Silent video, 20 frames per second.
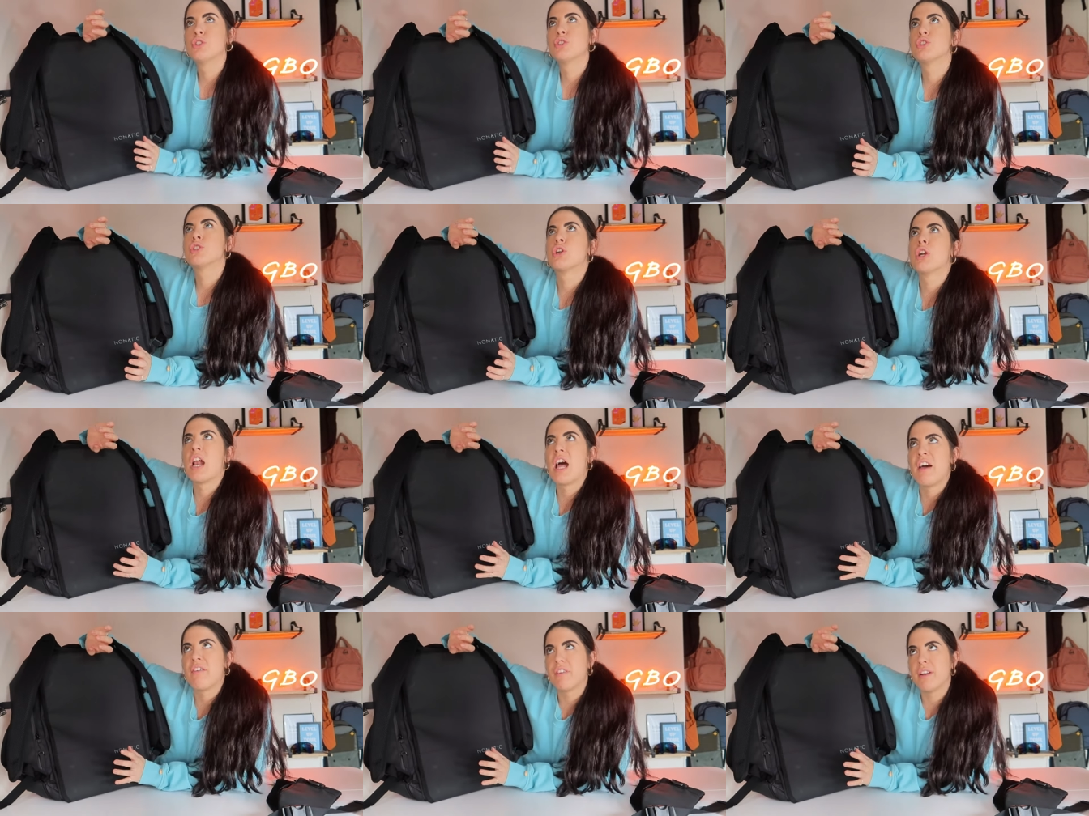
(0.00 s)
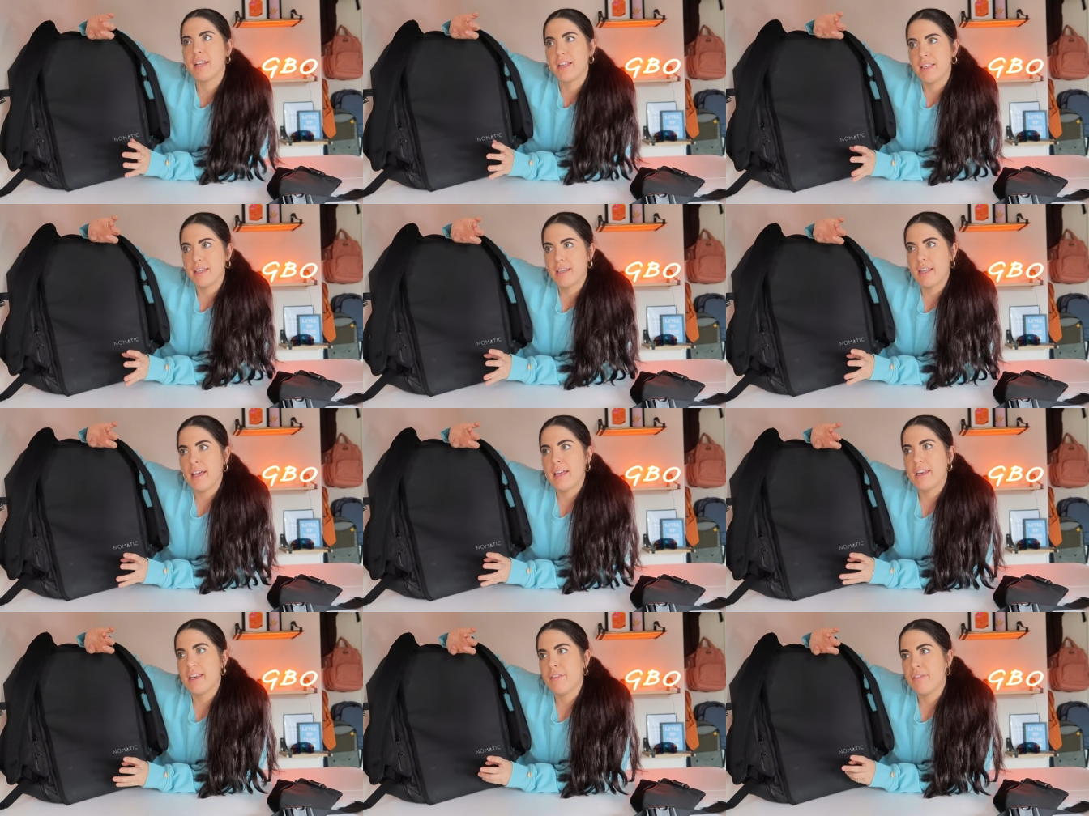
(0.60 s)
traveling
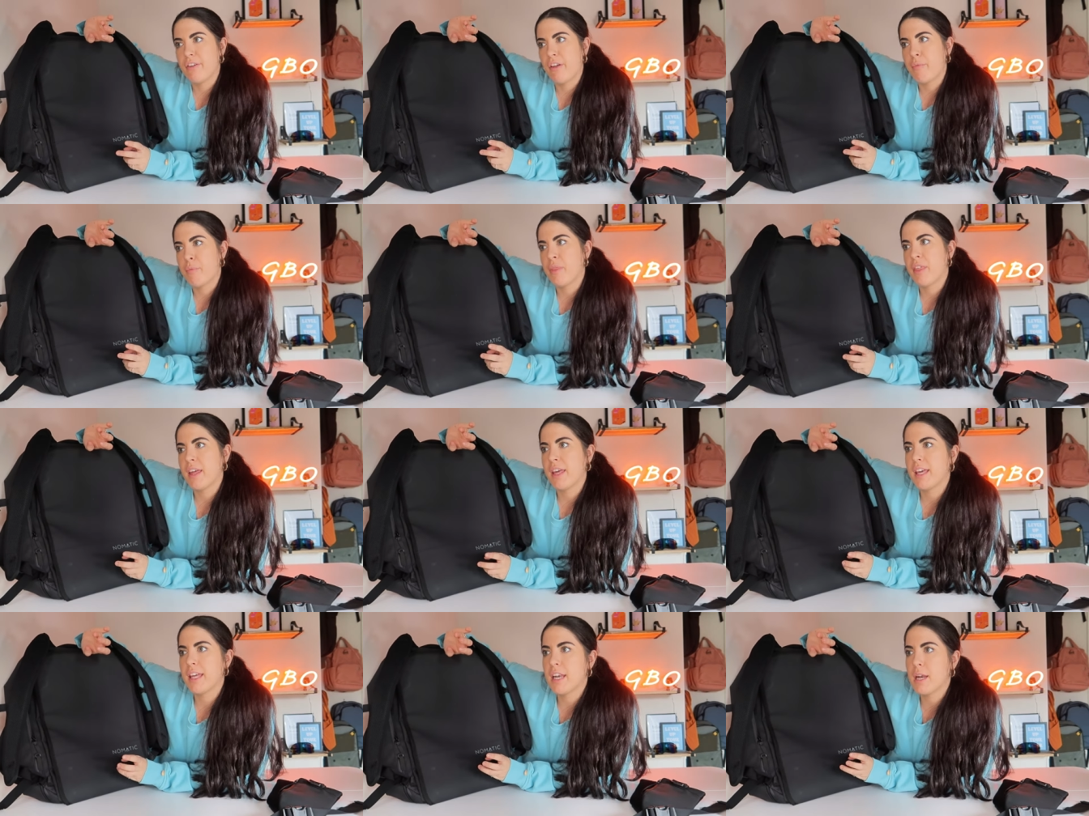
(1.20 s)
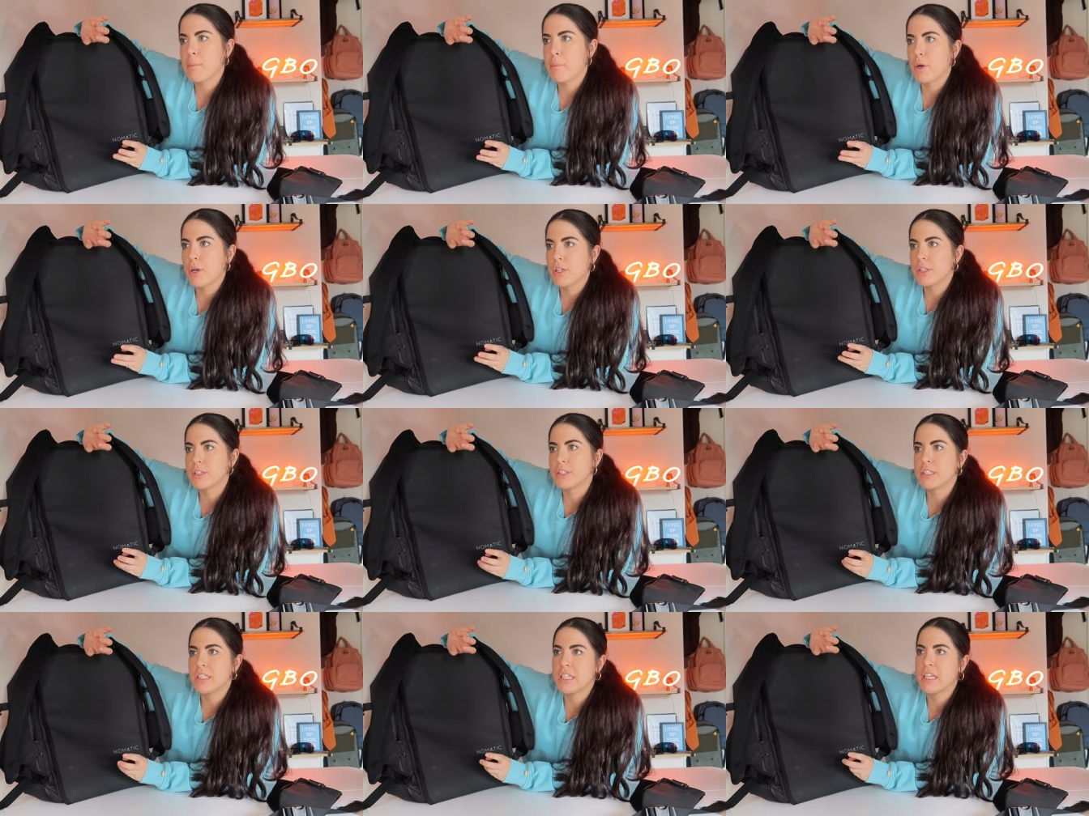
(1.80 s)
and if I'm thinking
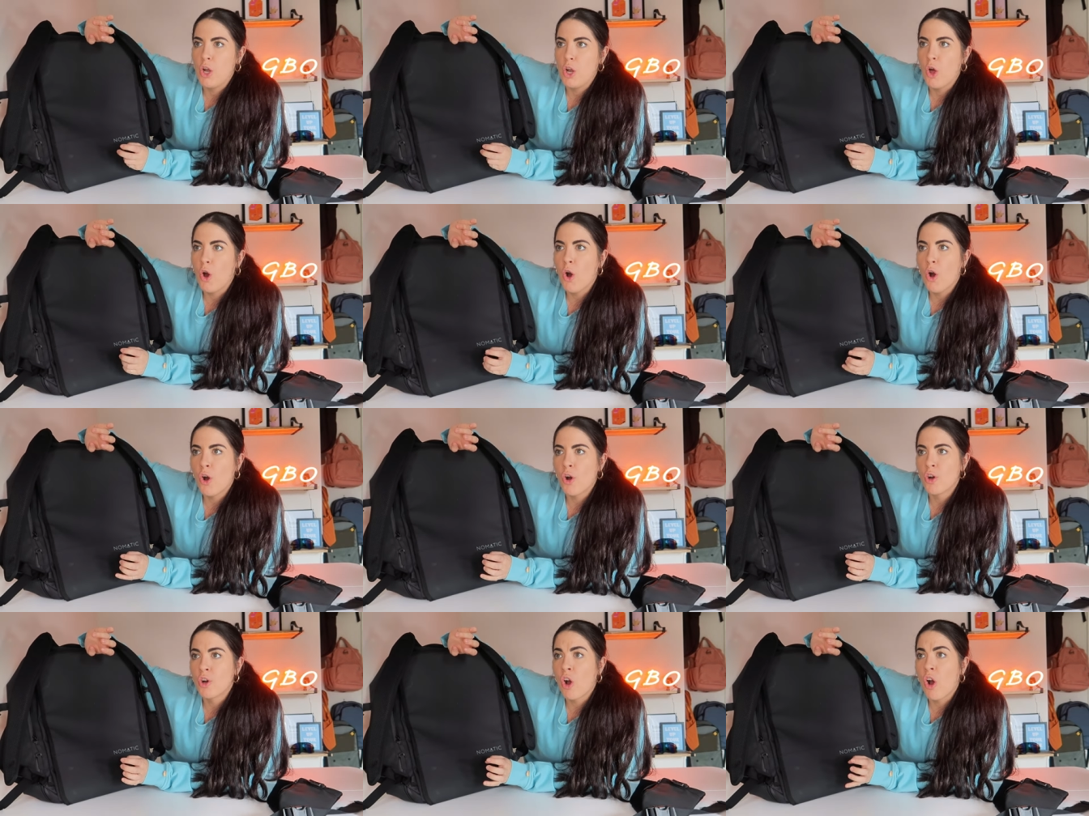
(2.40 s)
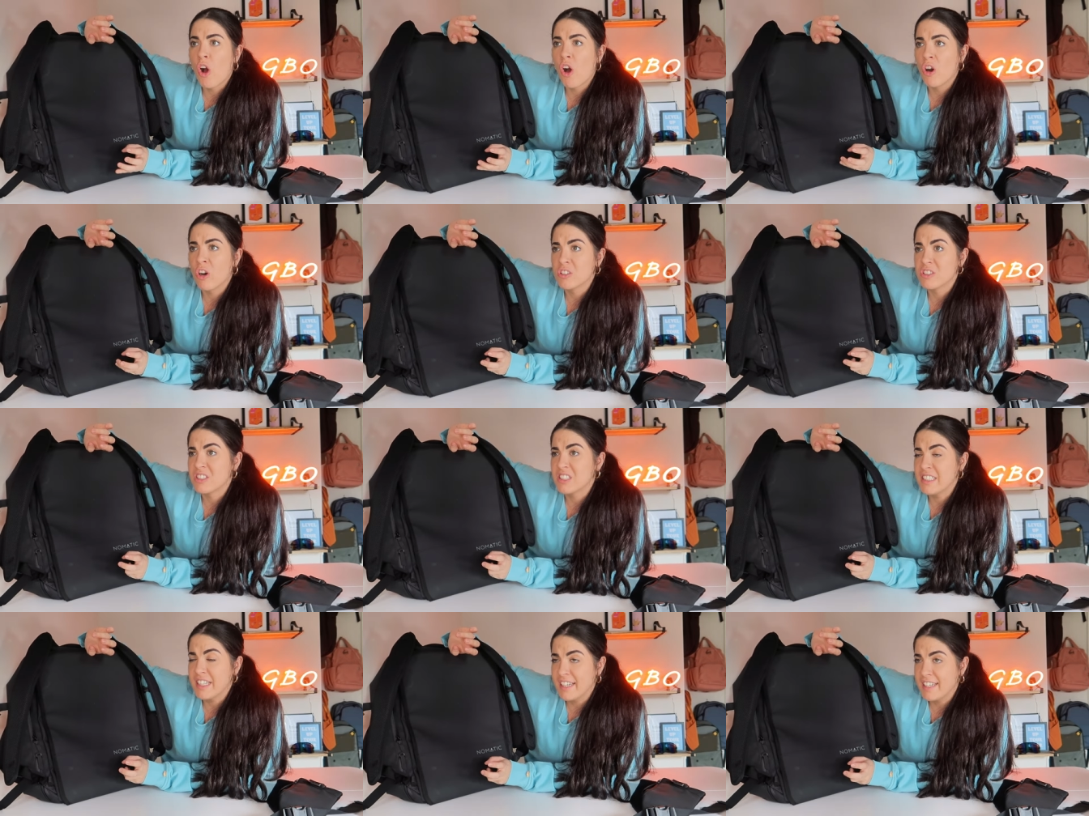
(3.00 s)
about long
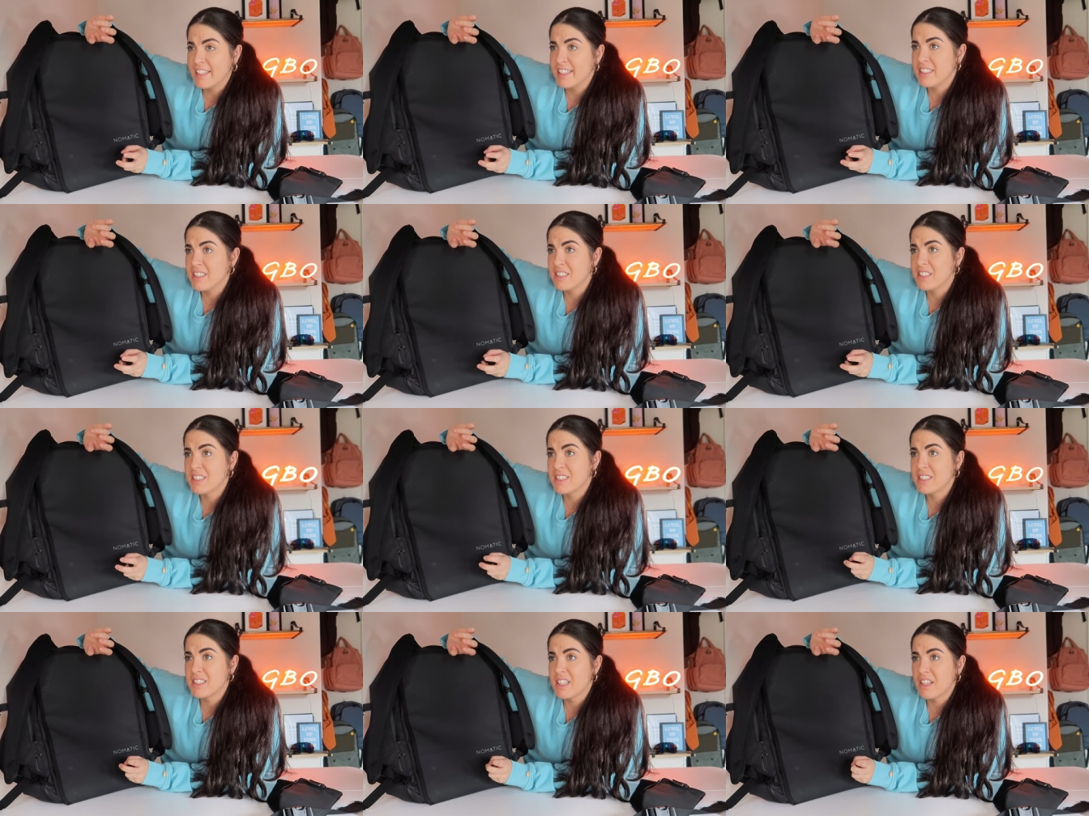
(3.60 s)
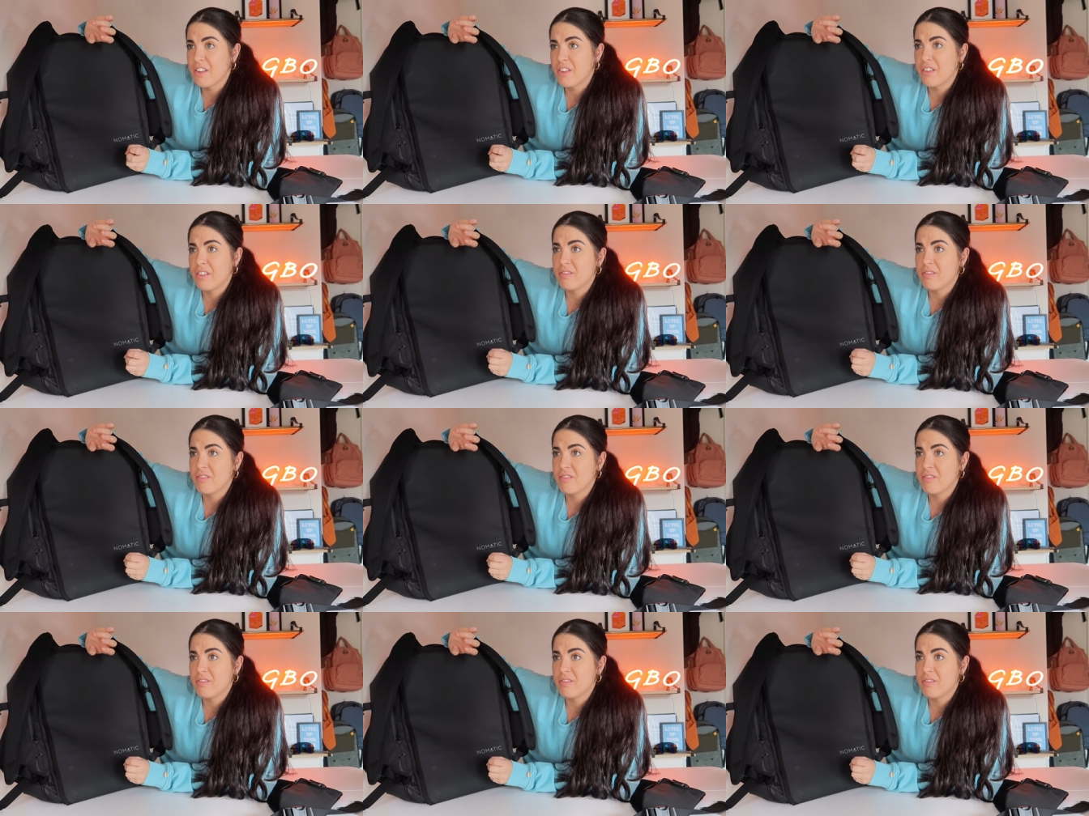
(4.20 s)
hot days,